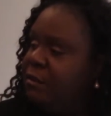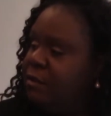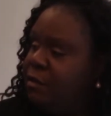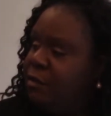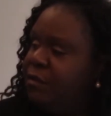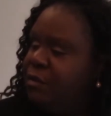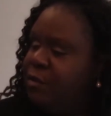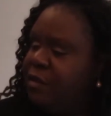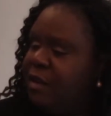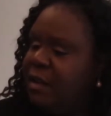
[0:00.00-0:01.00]
you even
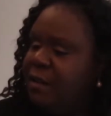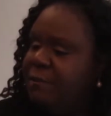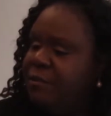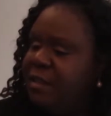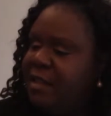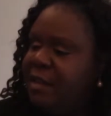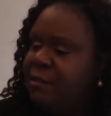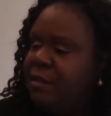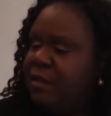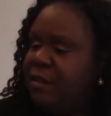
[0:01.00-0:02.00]
were saying that
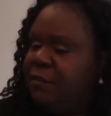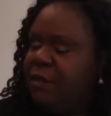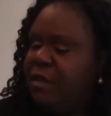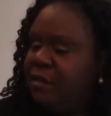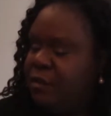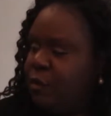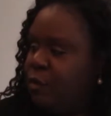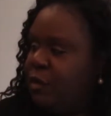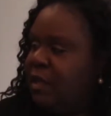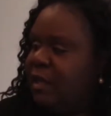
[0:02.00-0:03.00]
music feeds the
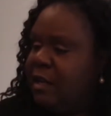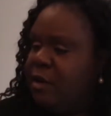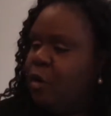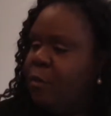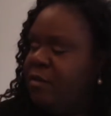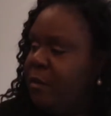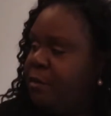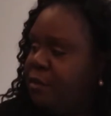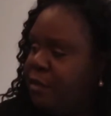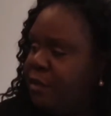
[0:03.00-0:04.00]
soul and it opens
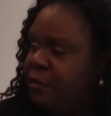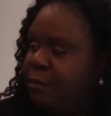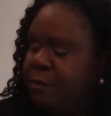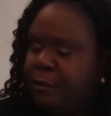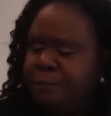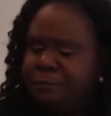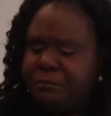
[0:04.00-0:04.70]
opportunities for people.